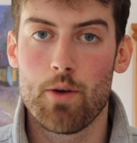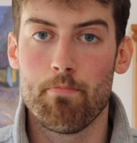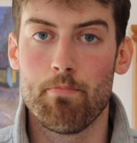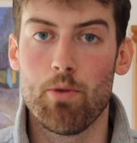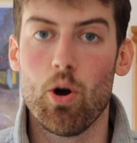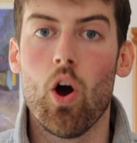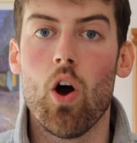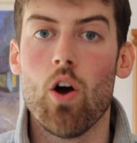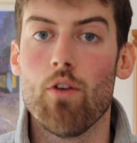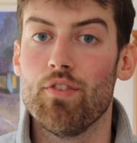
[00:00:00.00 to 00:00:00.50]

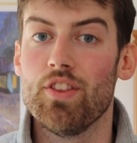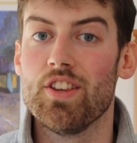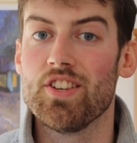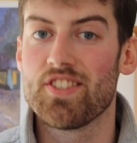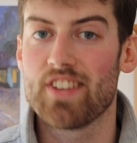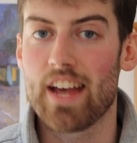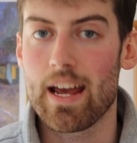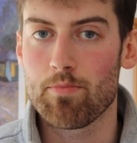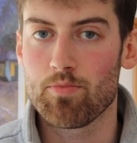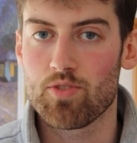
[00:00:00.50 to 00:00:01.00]
But over the
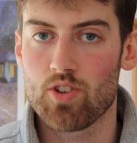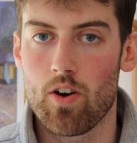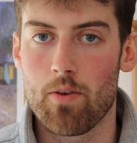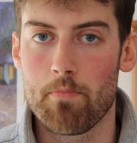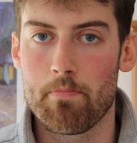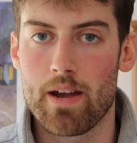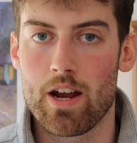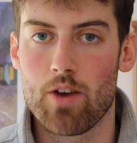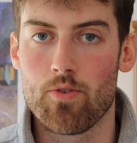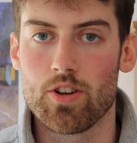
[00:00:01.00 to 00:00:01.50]
same
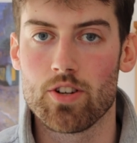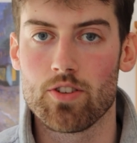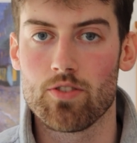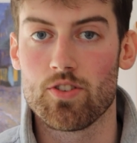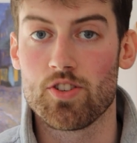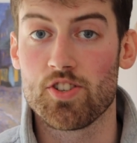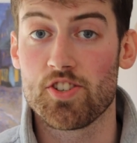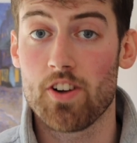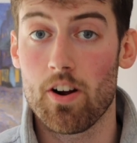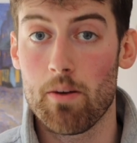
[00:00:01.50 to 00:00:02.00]
time period,
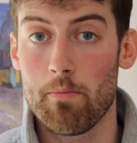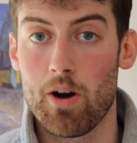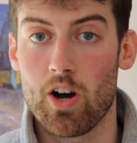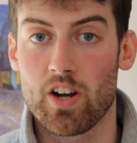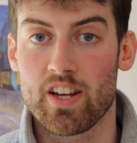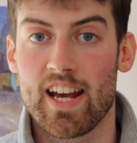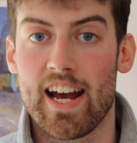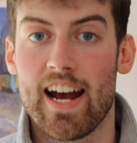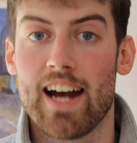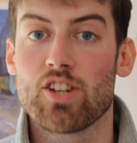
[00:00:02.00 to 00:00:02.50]
the stock
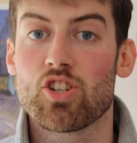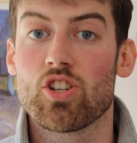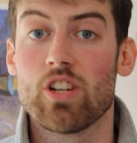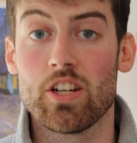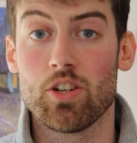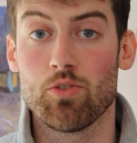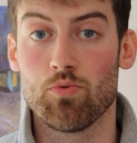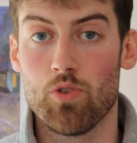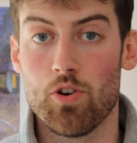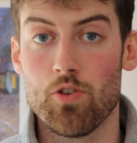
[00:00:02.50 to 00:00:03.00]
market actually
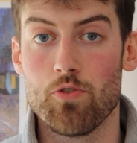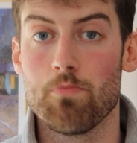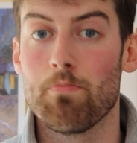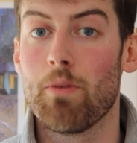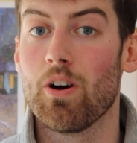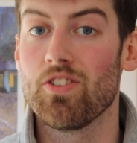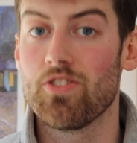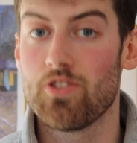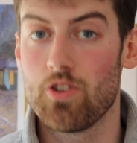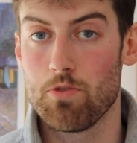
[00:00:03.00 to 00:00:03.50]
grew
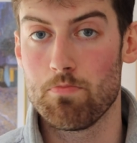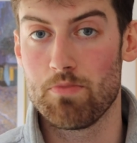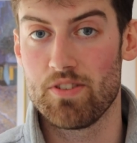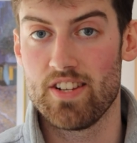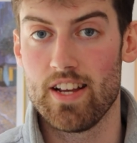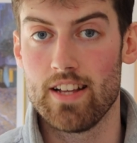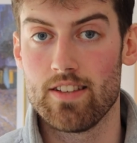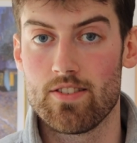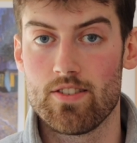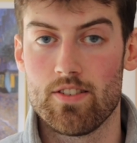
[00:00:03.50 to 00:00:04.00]
by
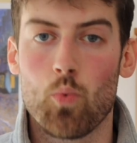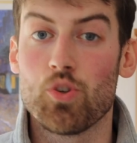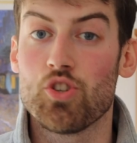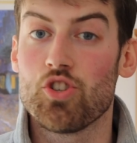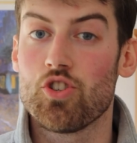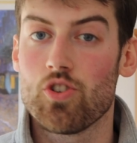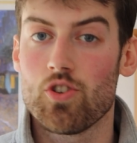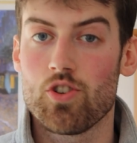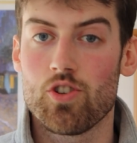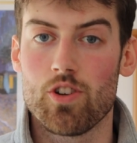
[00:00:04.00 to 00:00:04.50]
2%,
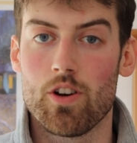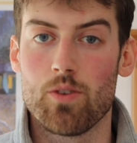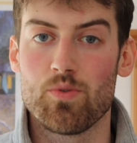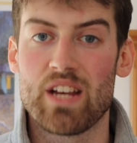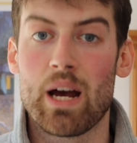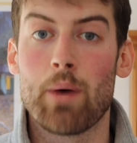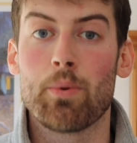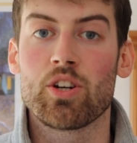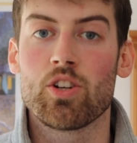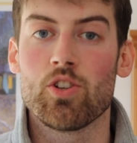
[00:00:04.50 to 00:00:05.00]
which just shows
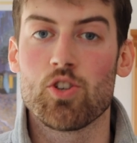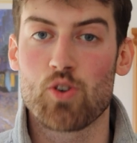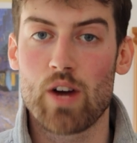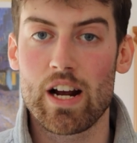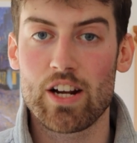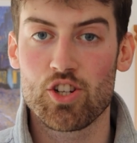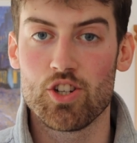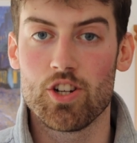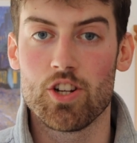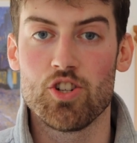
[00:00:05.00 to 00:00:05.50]
how a
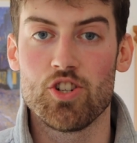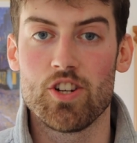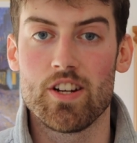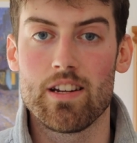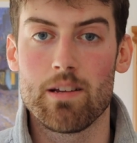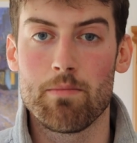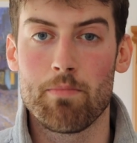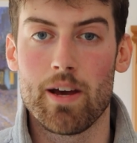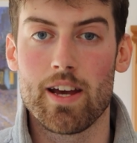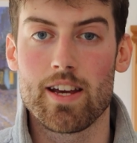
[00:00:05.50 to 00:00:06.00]
contraction in
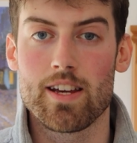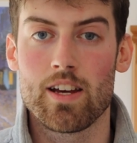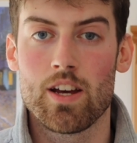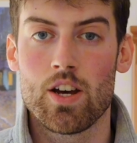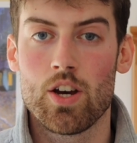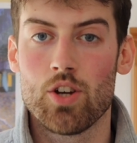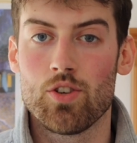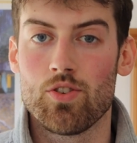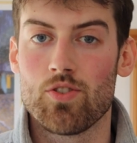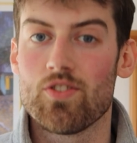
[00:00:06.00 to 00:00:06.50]
GDP
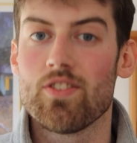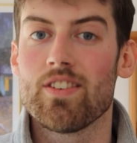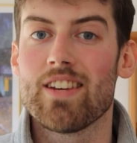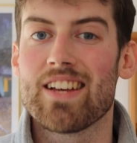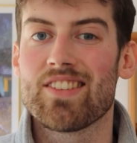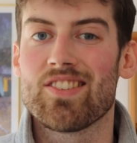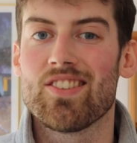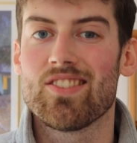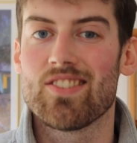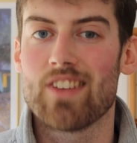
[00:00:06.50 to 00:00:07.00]
doesn't
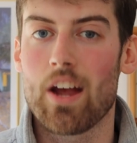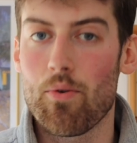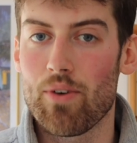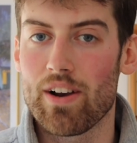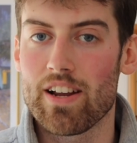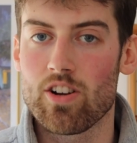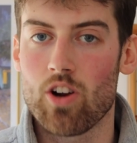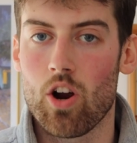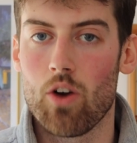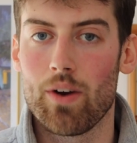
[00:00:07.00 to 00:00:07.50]

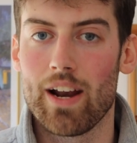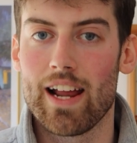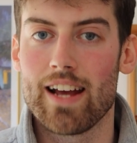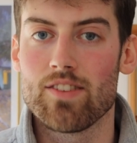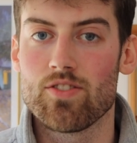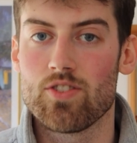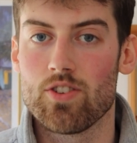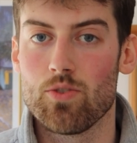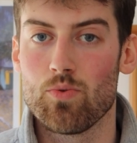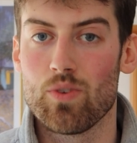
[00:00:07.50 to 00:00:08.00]
necessarily
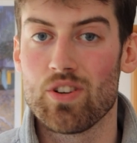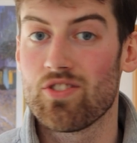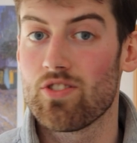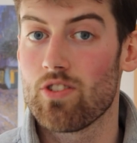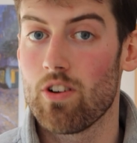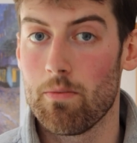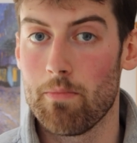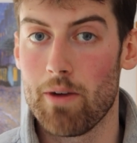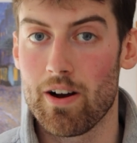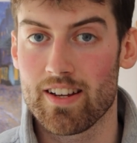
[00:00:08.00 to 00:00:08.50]
correlate to a
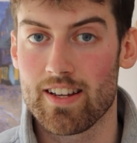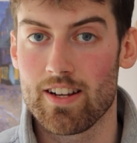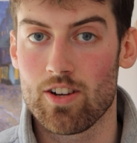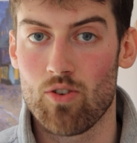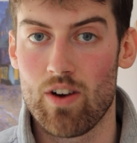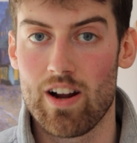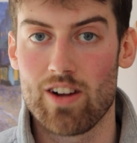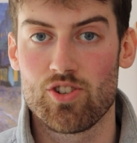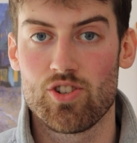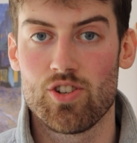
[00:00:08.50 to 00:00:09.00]
stock market
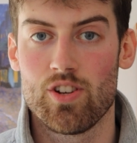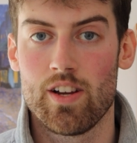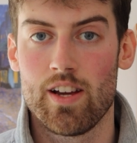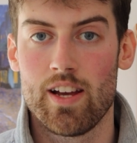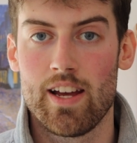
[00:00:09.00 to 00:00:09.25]
crash,